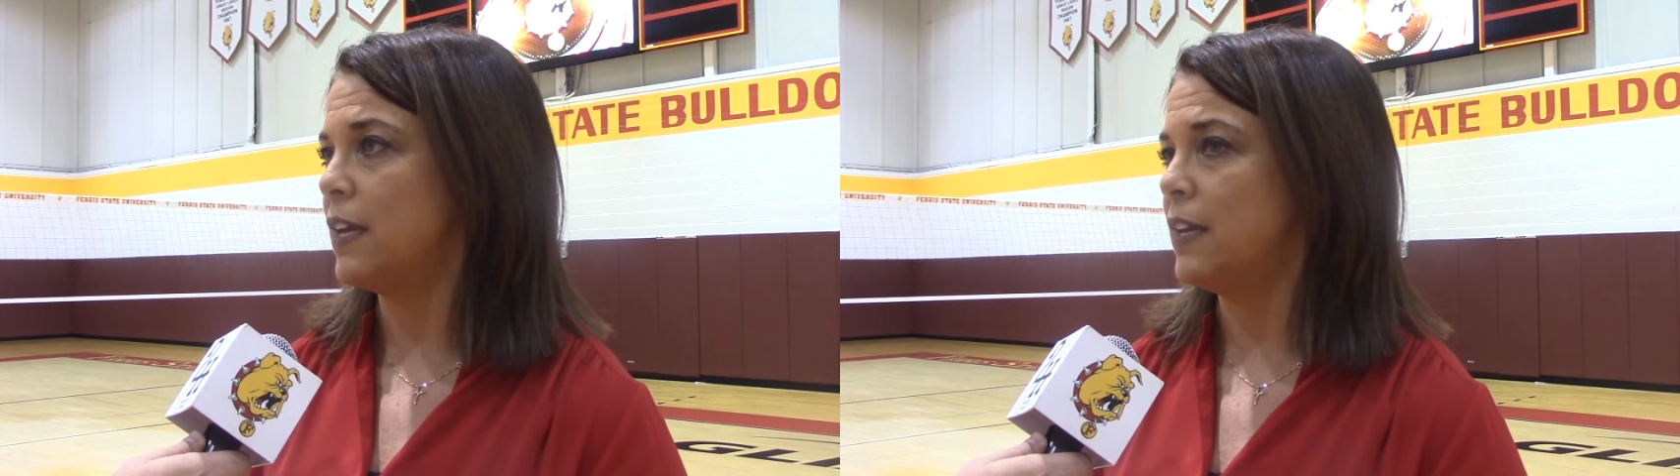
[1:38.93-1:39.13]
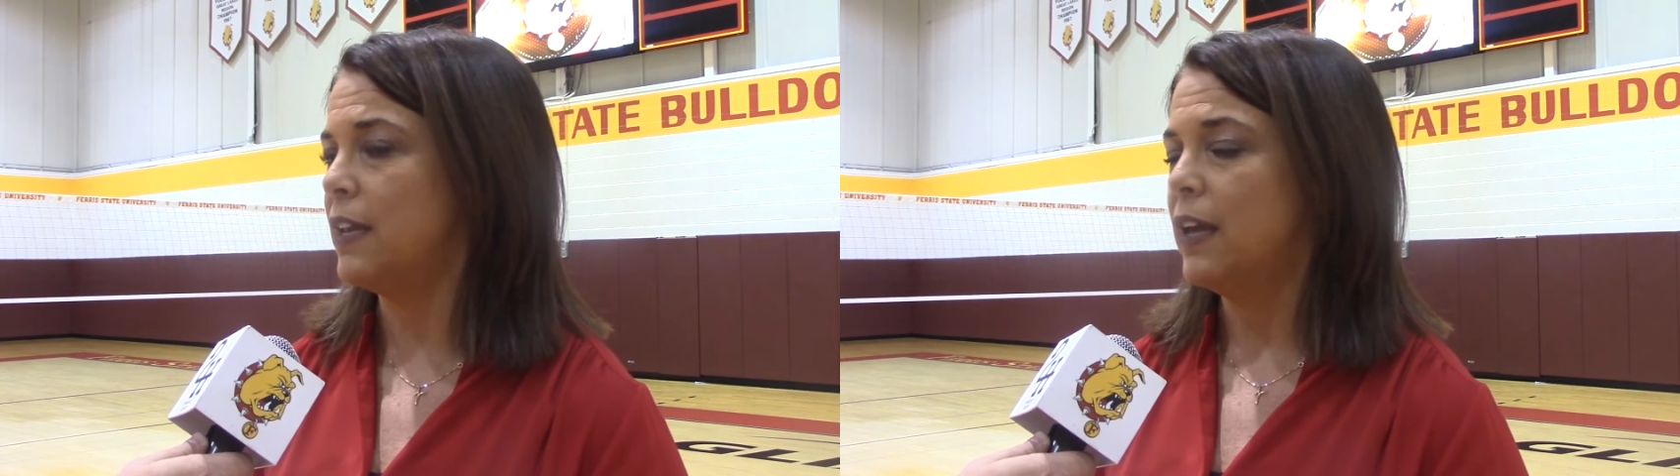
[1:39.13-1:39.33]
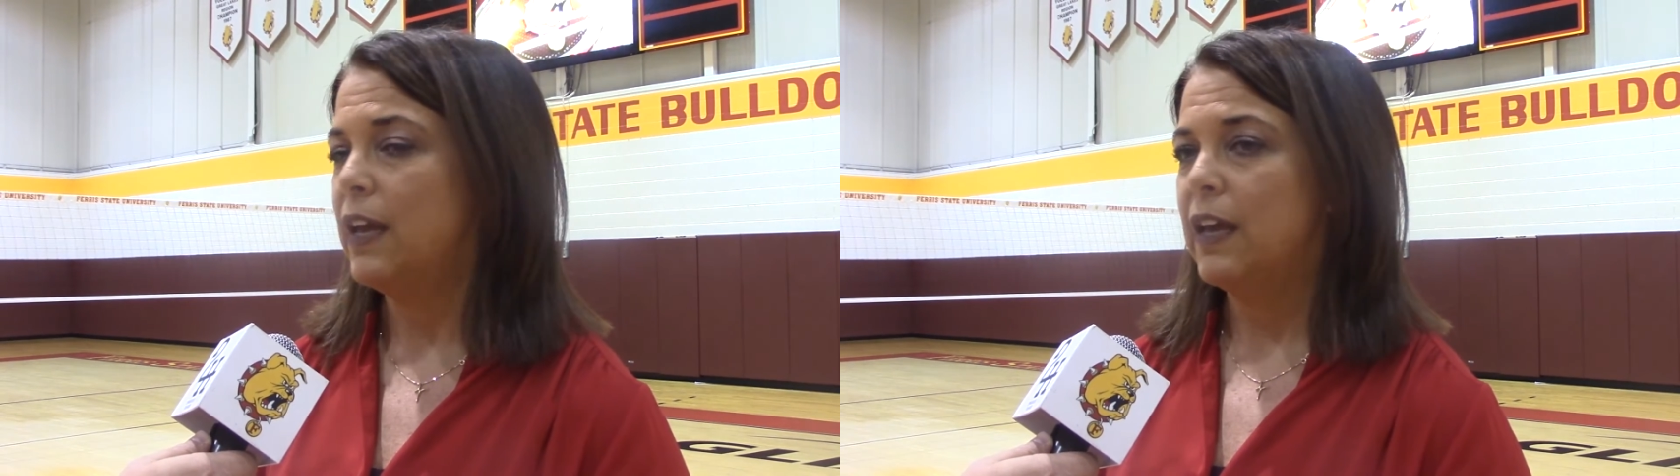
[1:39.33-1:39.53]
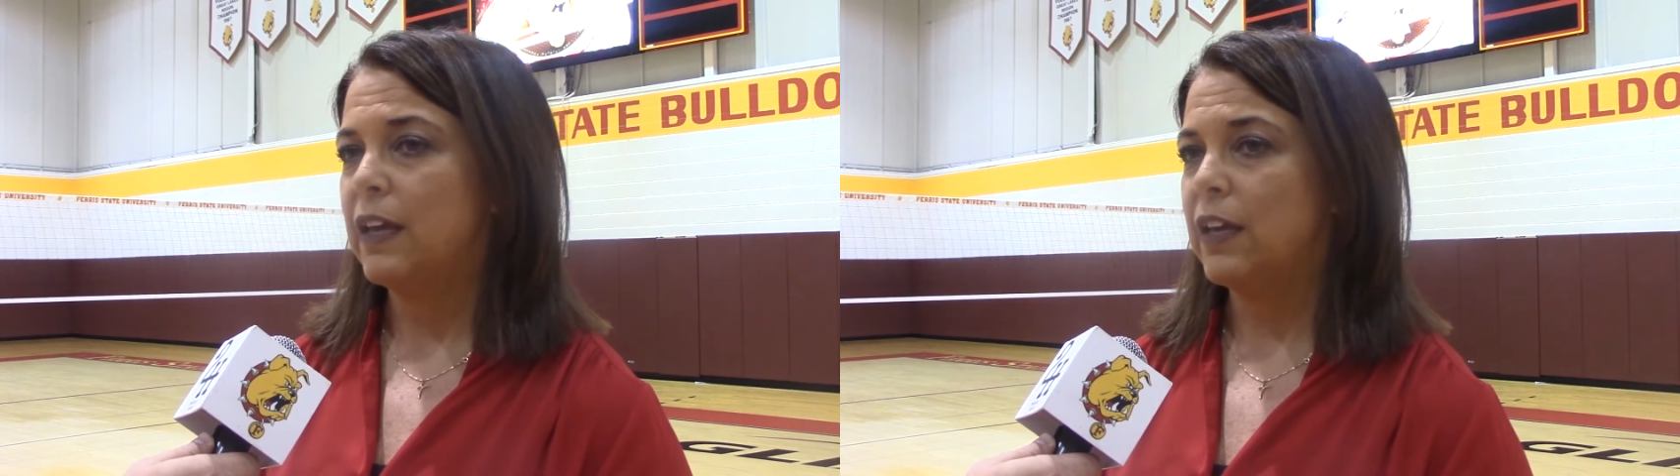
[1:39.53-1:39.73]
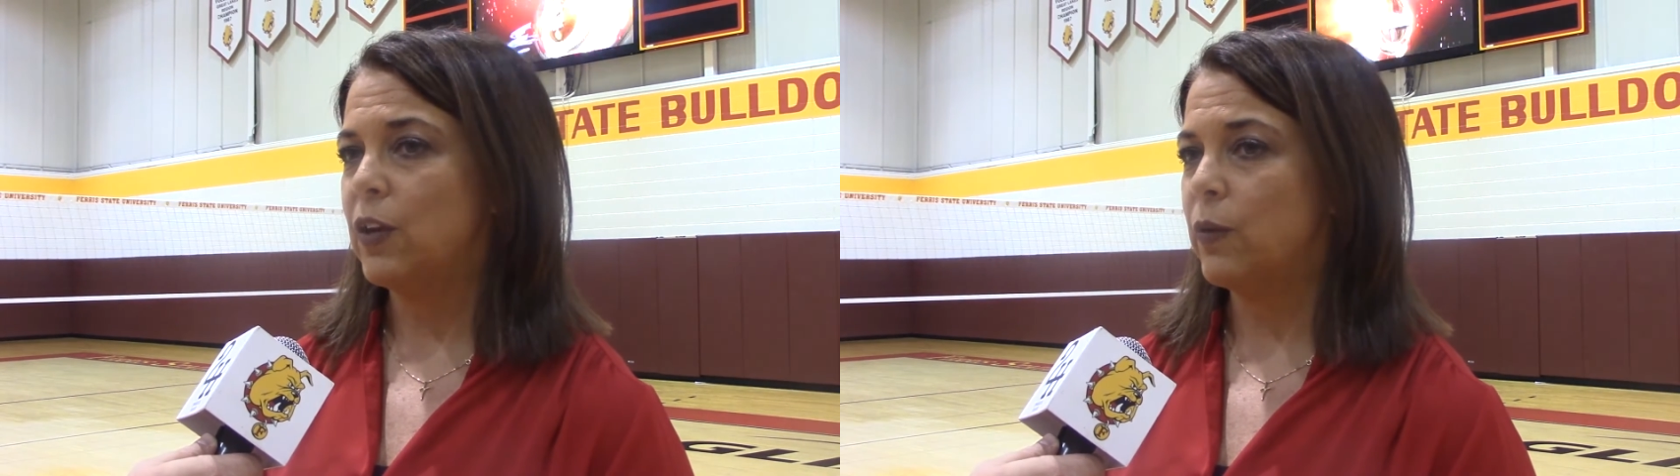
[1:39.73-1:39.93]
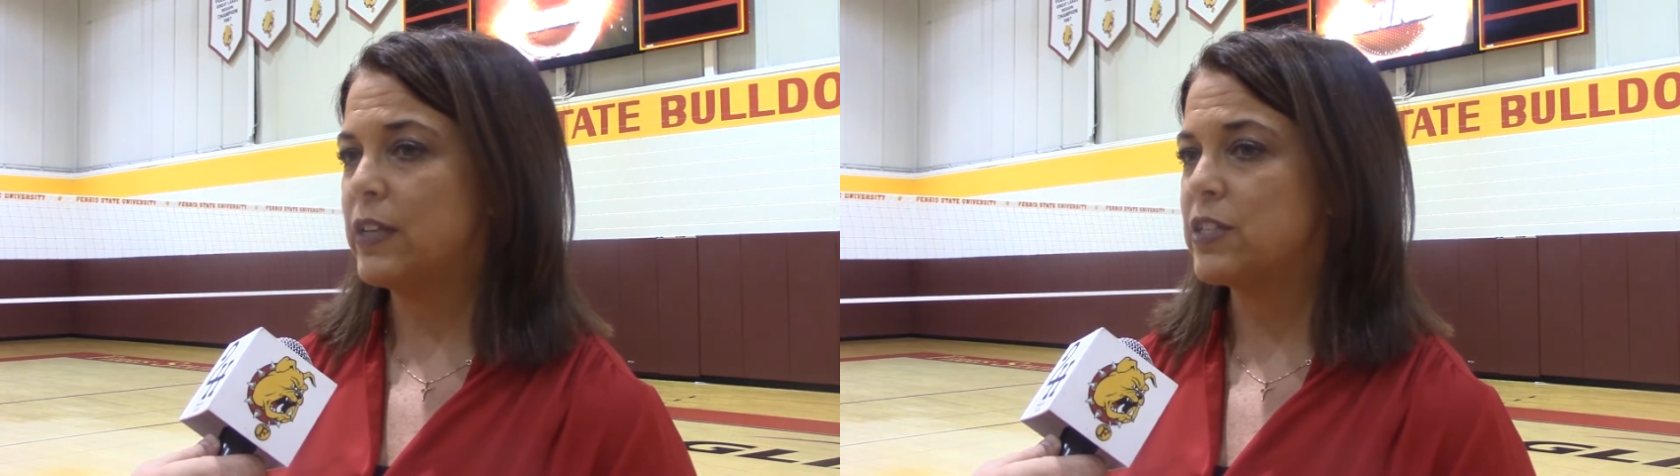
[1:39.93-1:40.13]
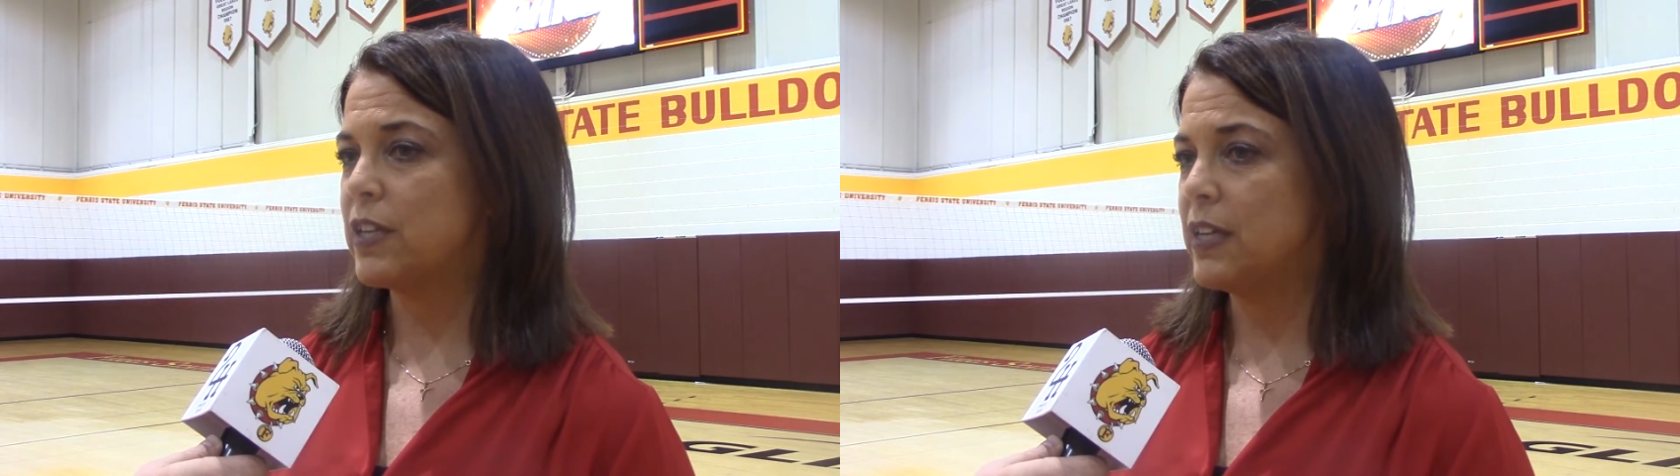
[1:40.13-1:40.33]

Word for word: And you know, it's